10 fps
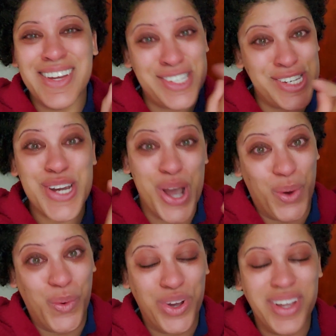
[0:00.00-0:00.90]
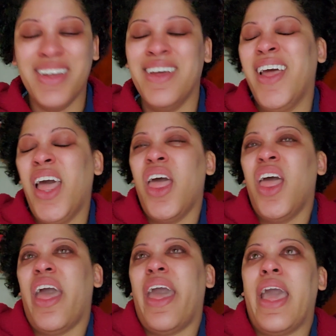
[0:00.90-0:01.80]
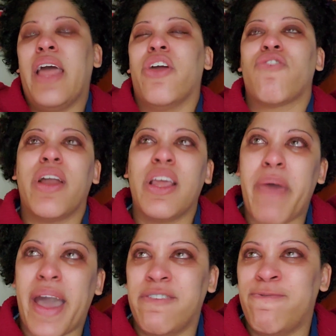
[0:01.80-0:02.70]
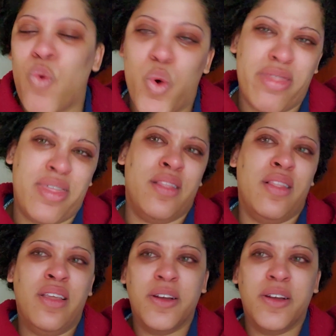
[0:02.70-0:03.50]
to know. And they're running back and forth, and